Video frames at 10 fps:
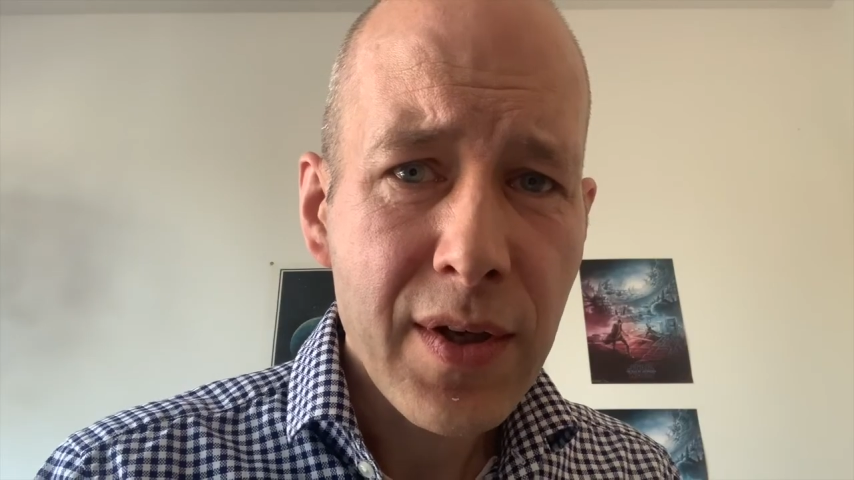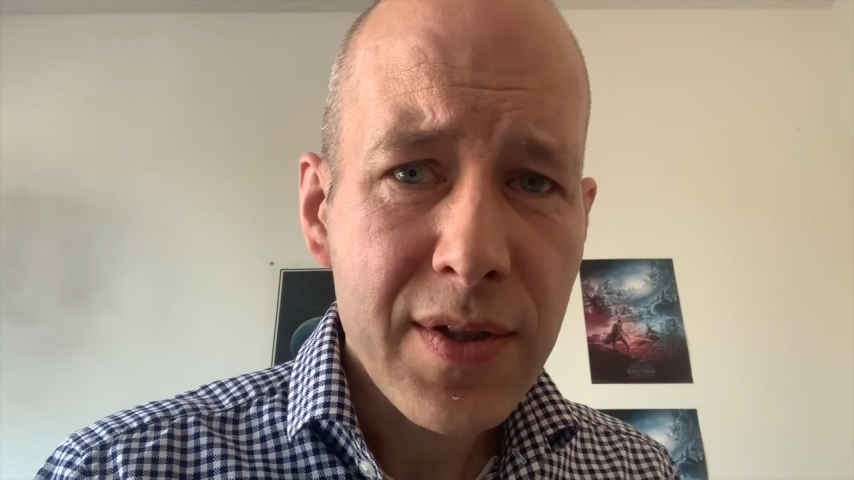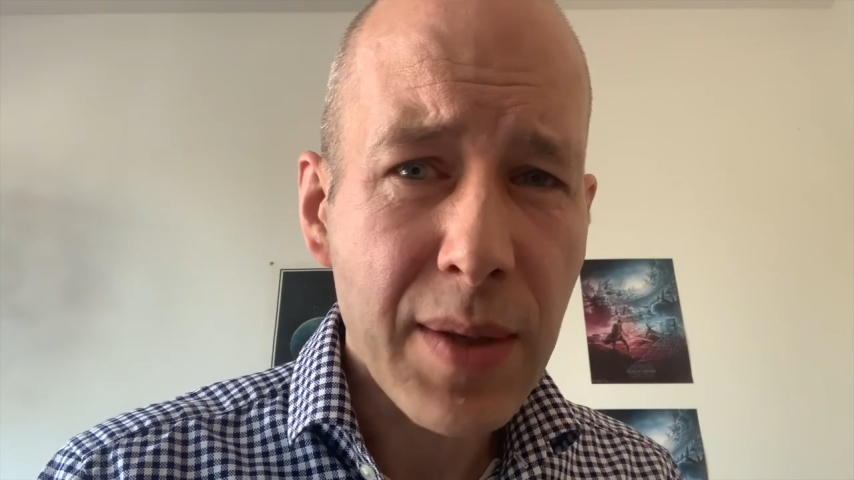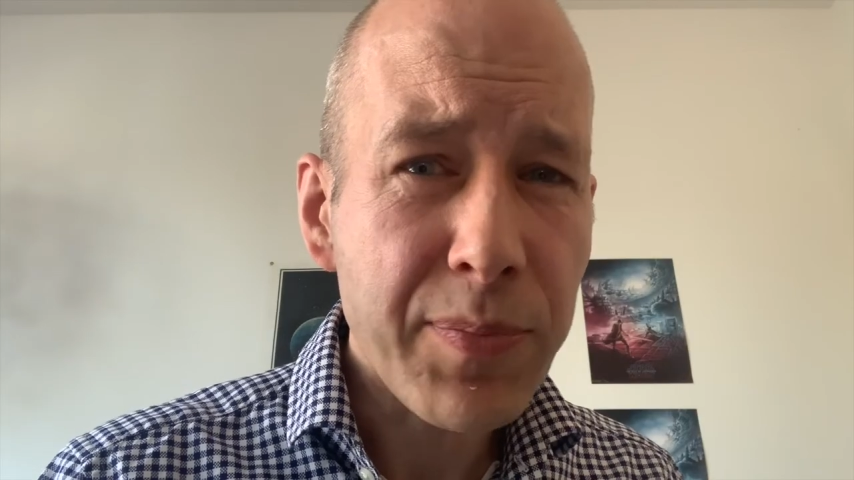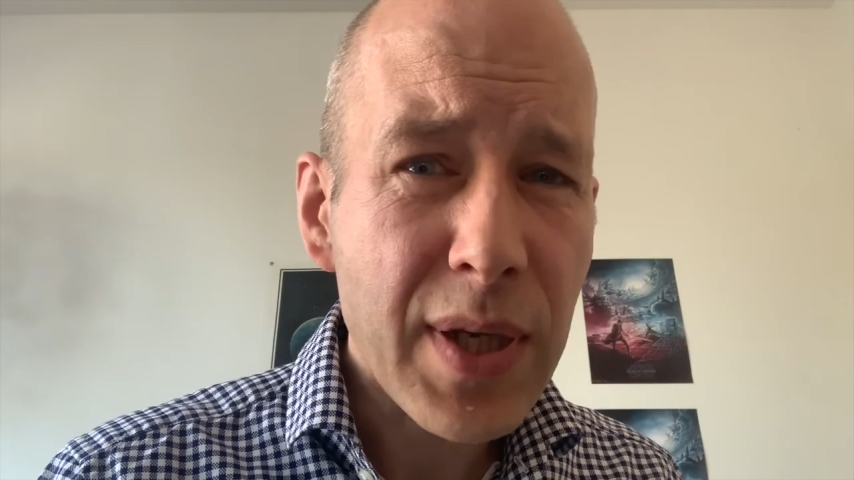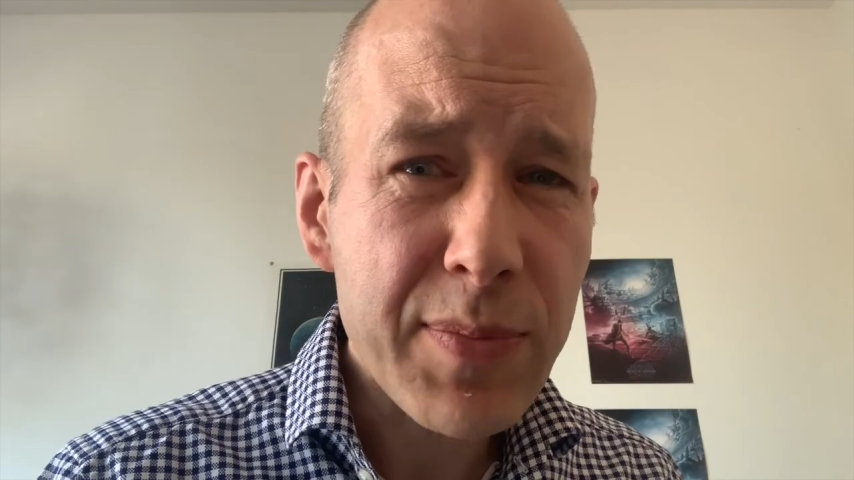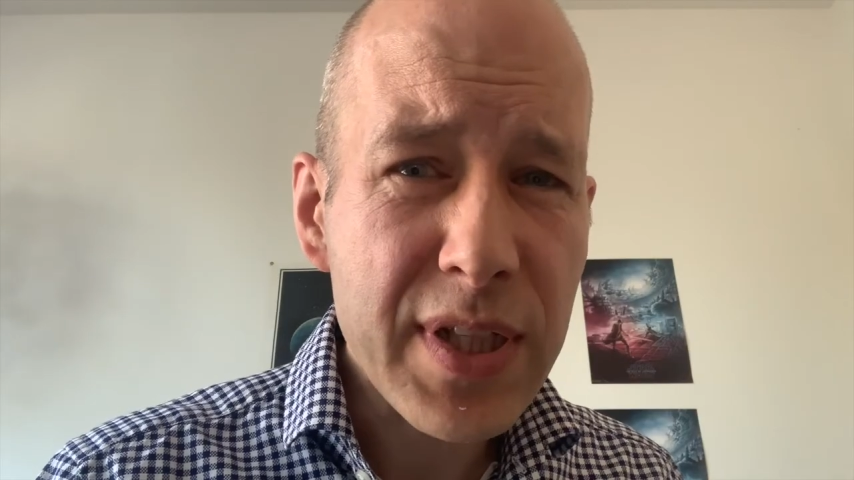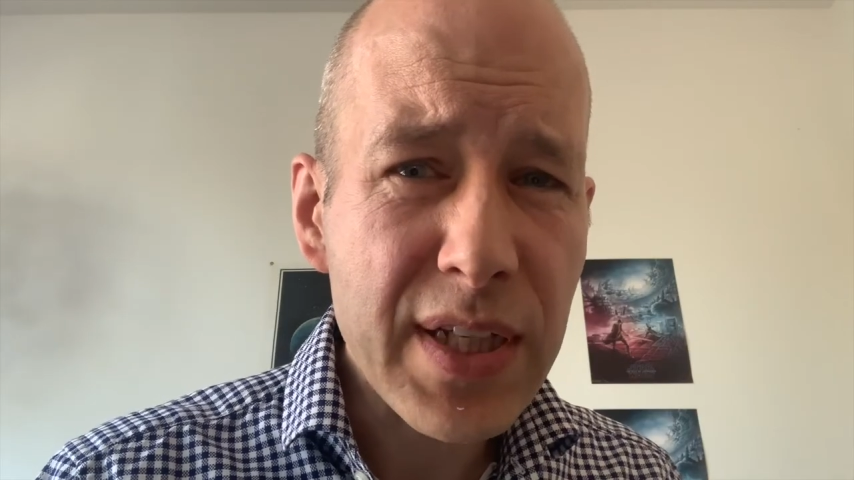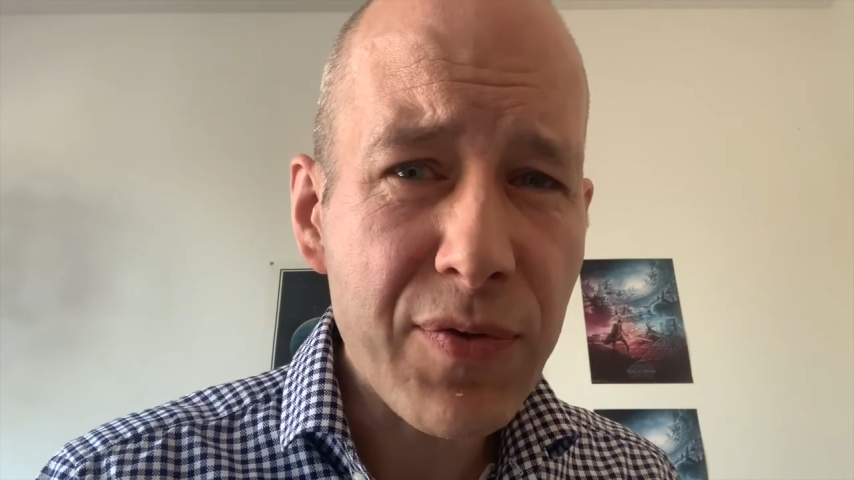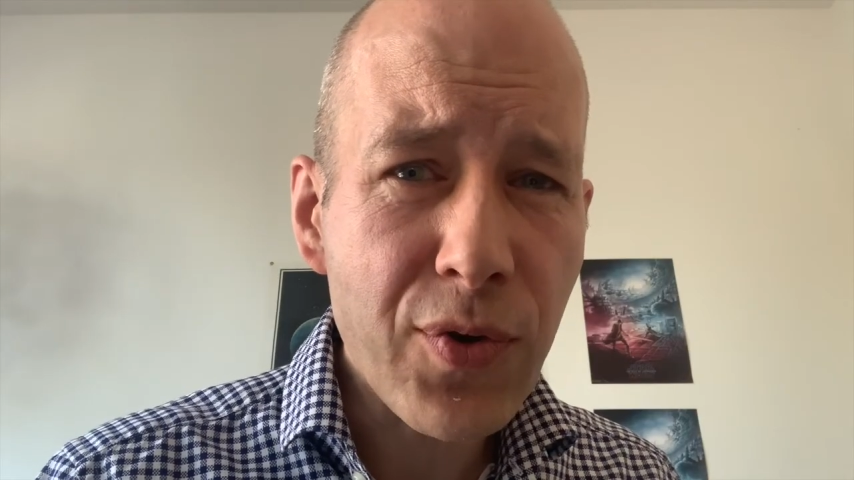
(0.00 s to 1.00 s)
Sometimes it
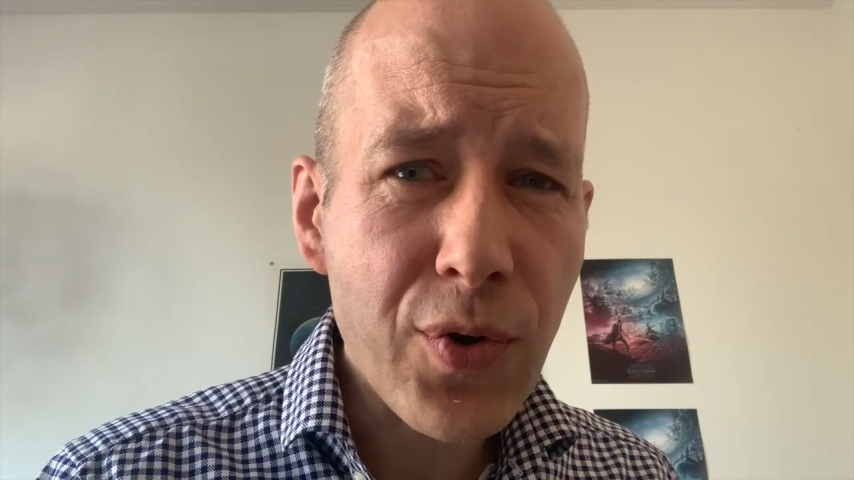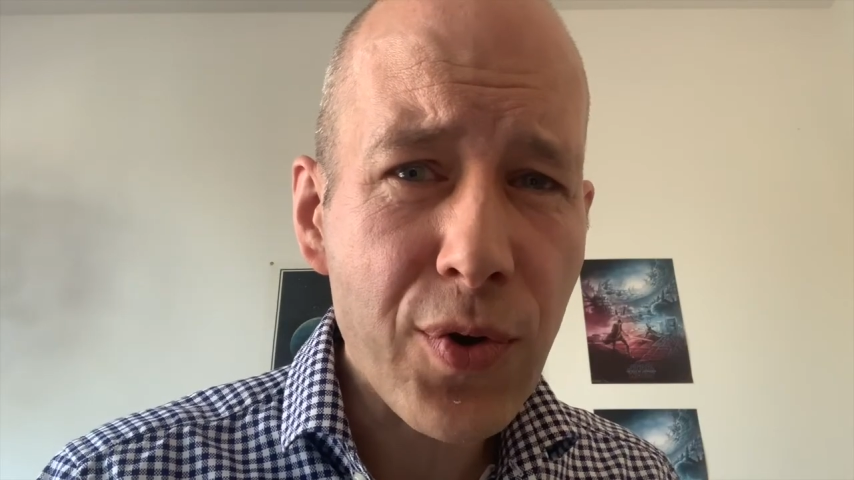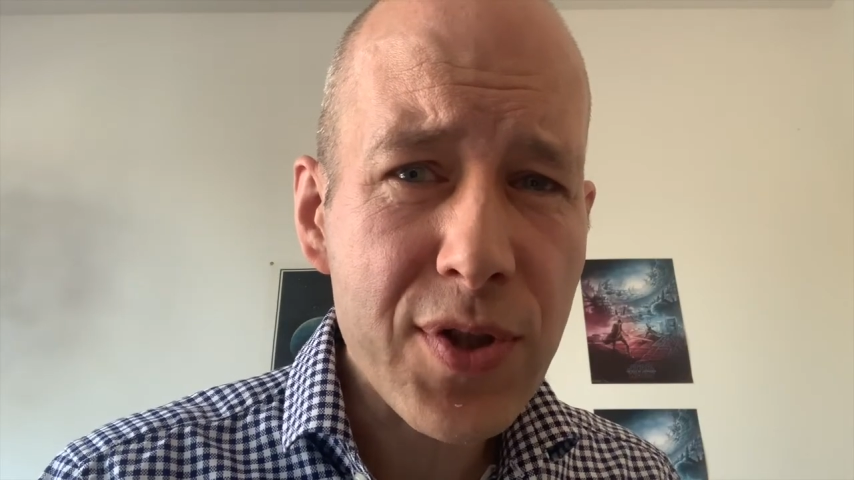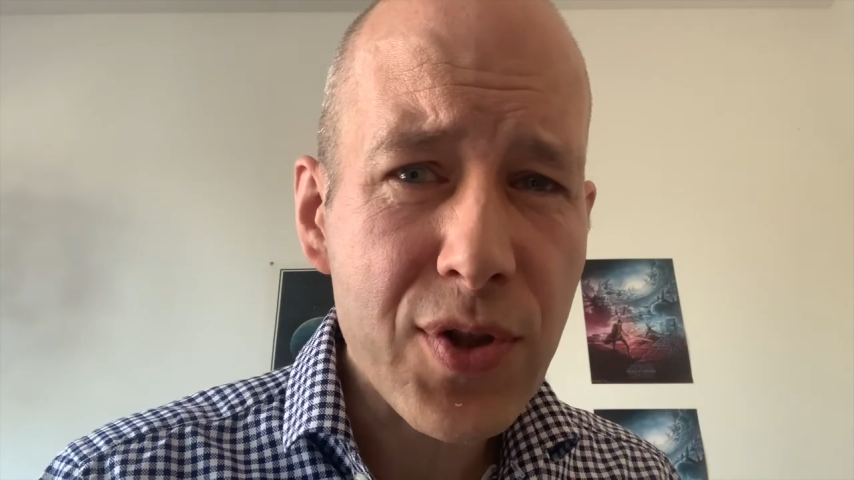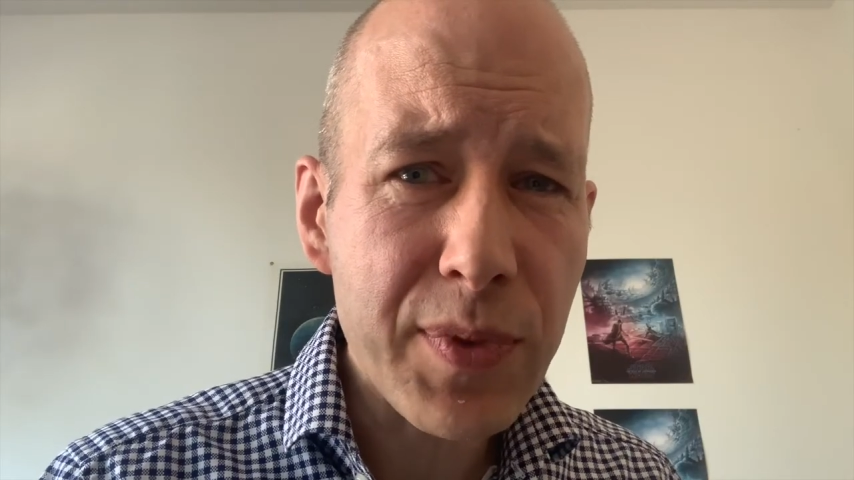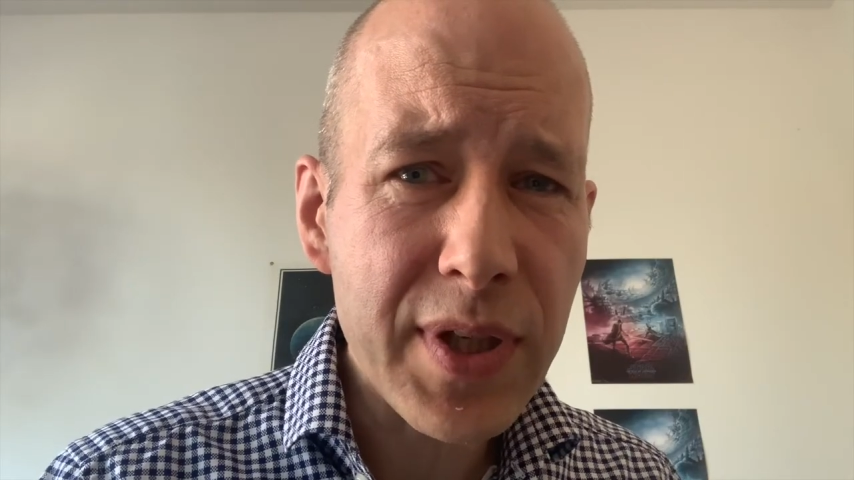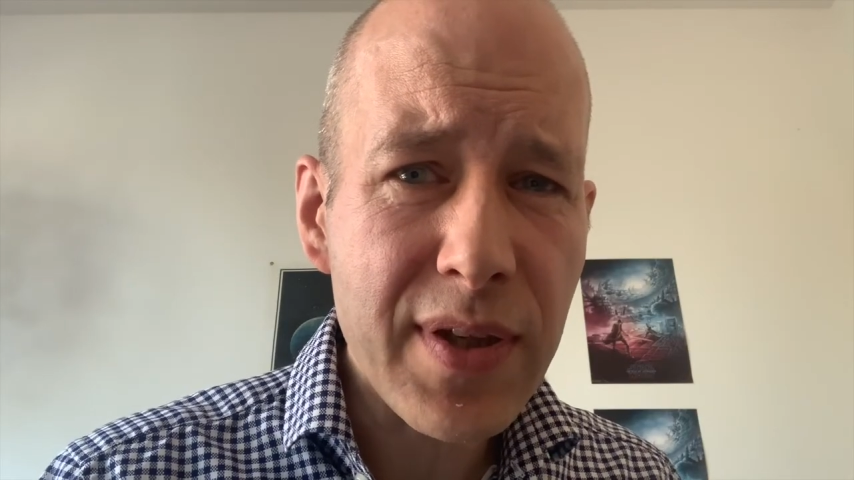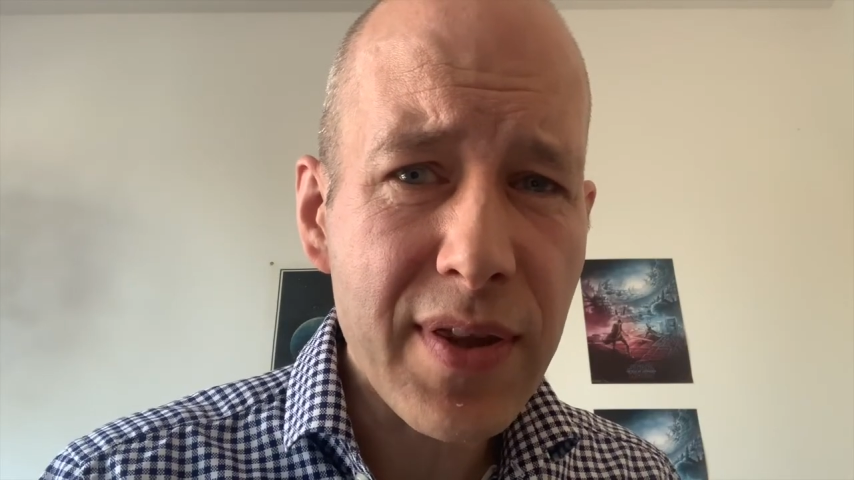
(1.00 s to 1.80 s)
even occurs to me